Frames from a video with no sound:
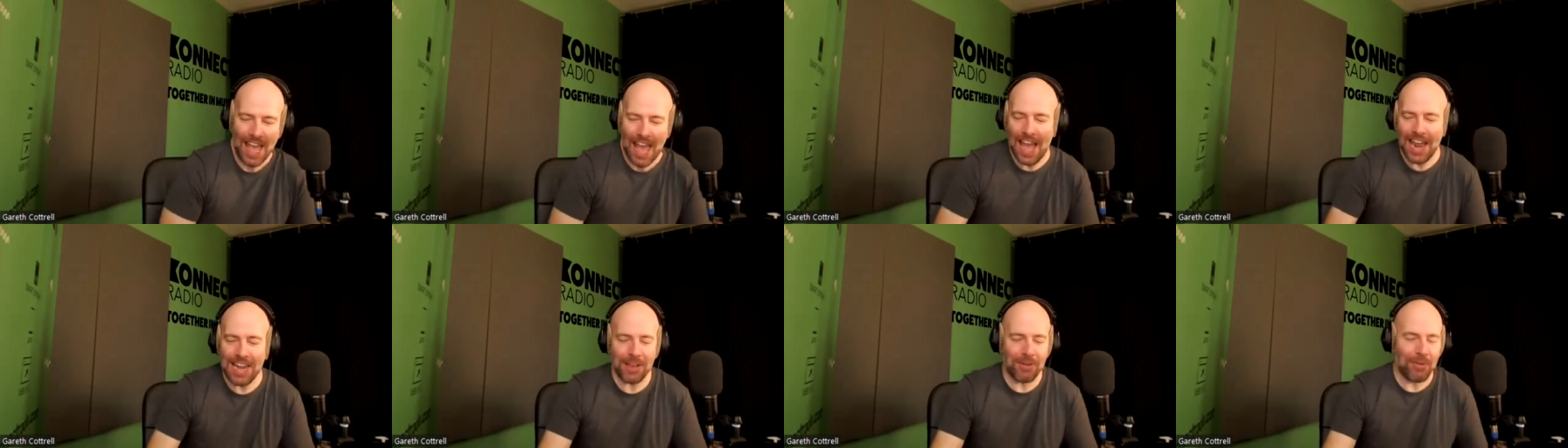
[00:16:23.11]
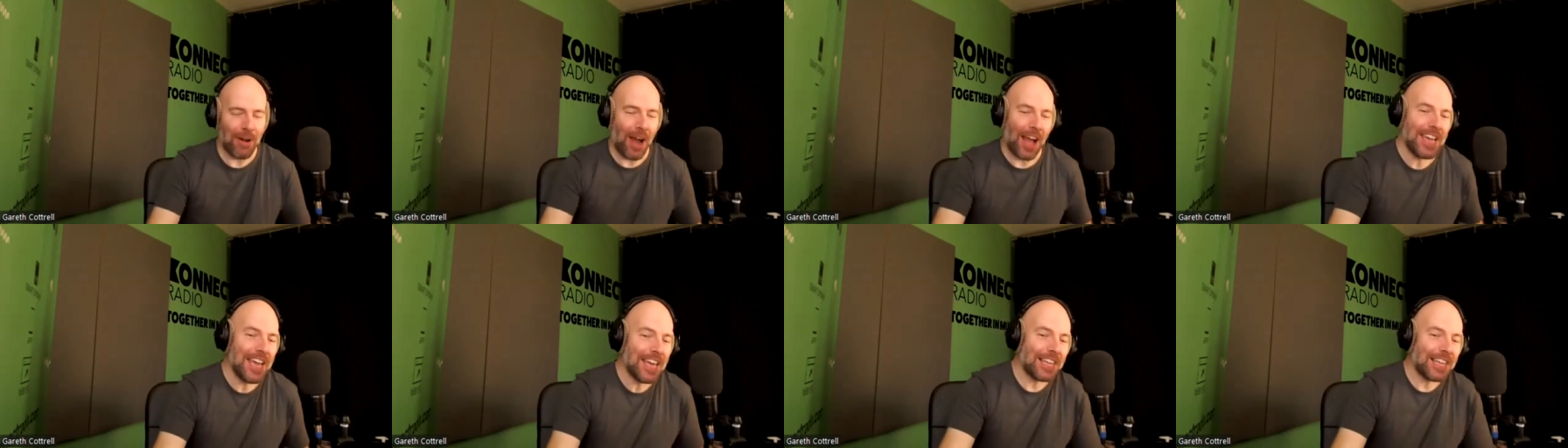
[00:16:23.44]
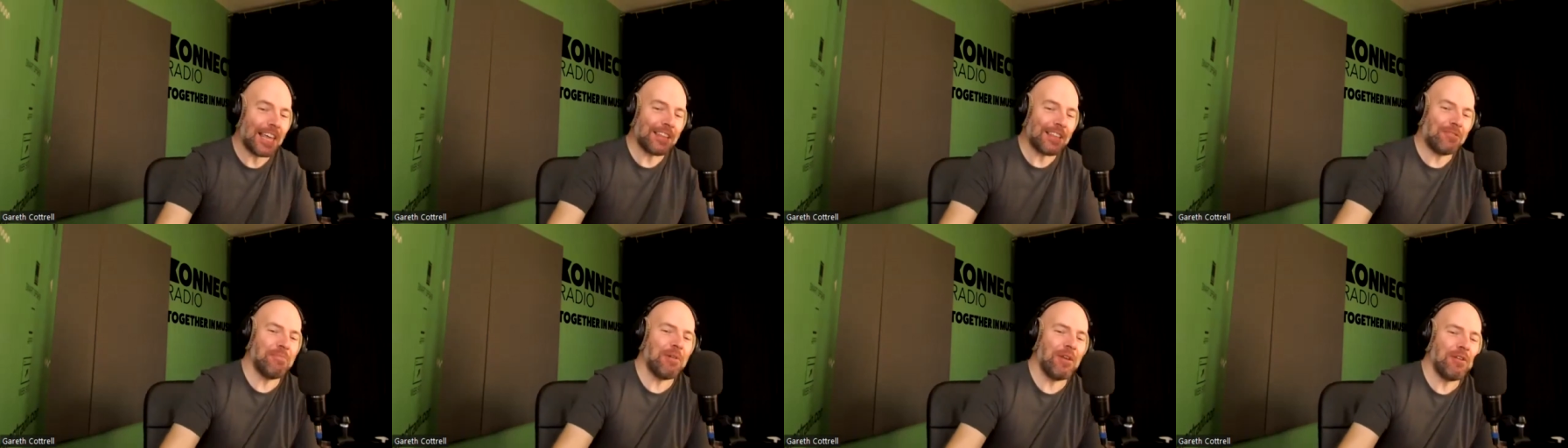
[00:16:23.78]
Anyway,
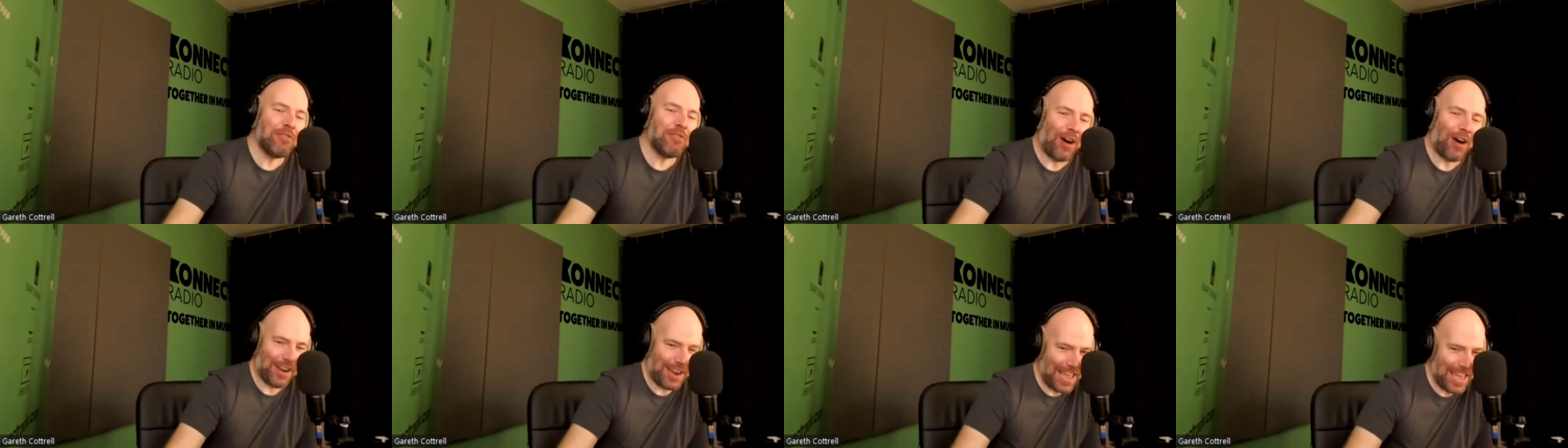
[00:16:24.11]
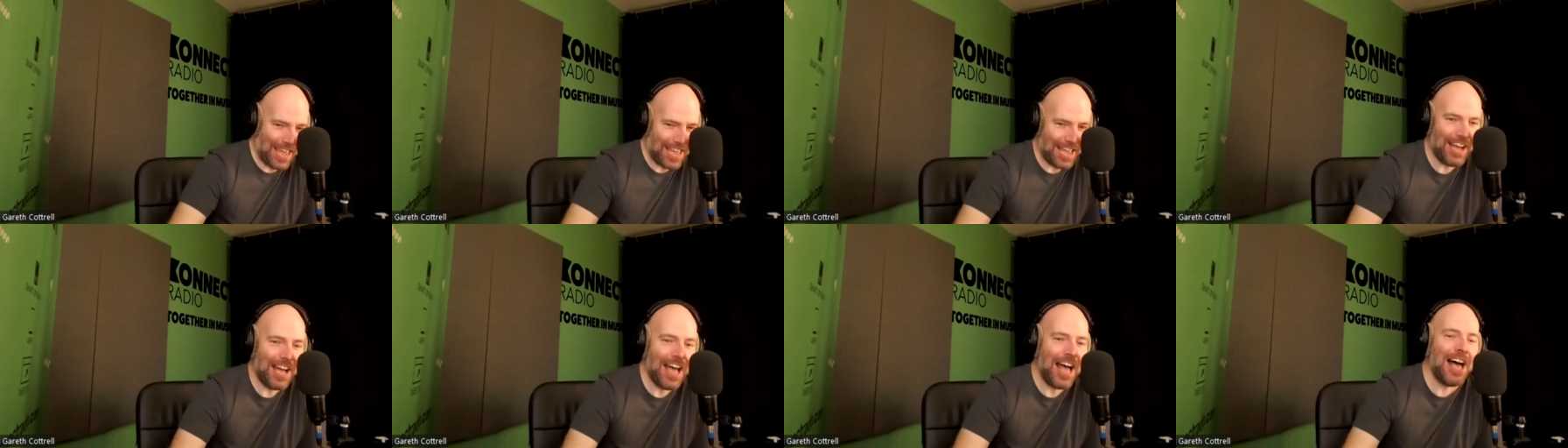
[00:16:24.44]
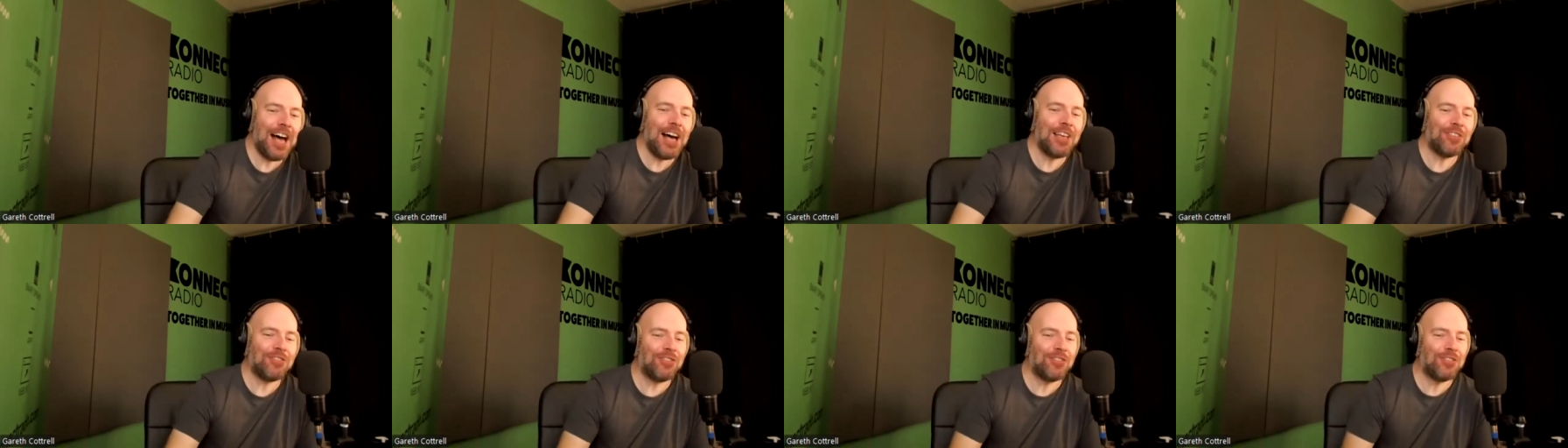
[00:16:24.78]
let's move on here.
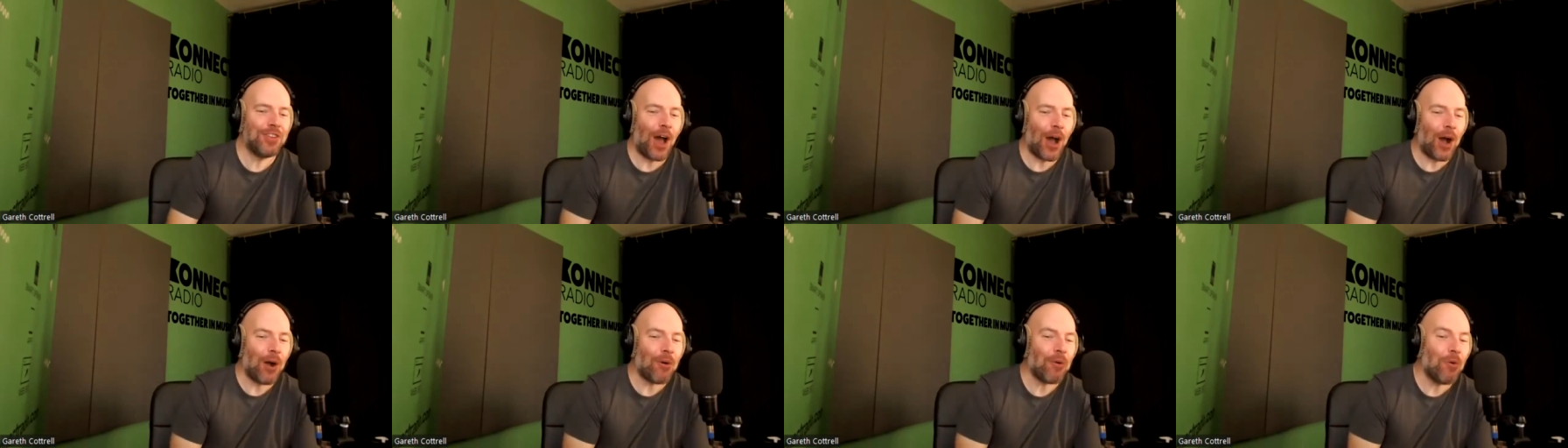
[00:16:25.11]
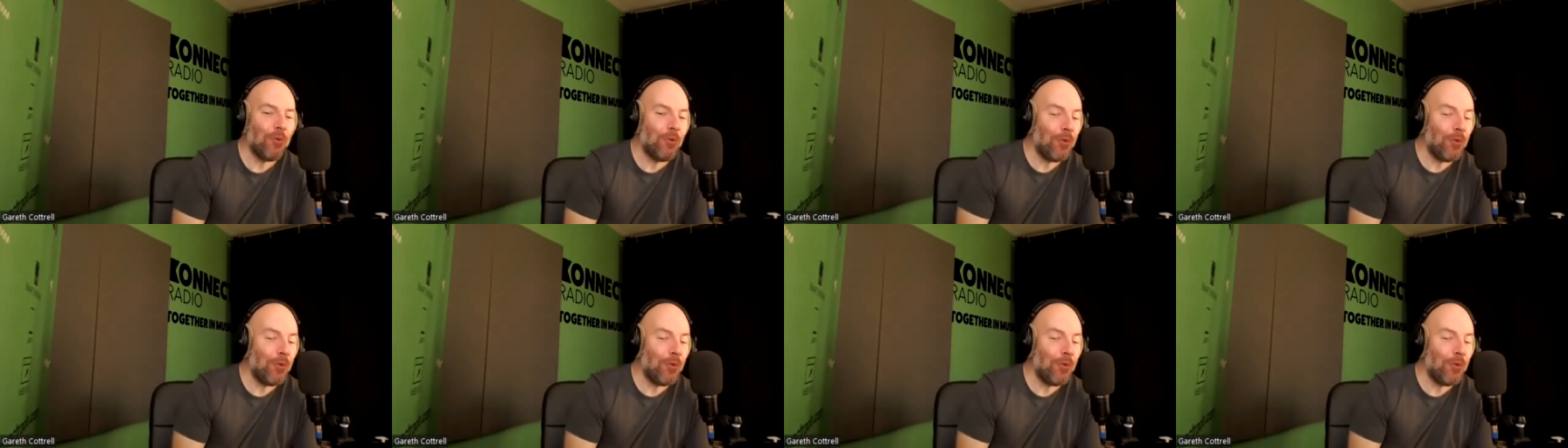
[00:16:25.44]
Uh, so,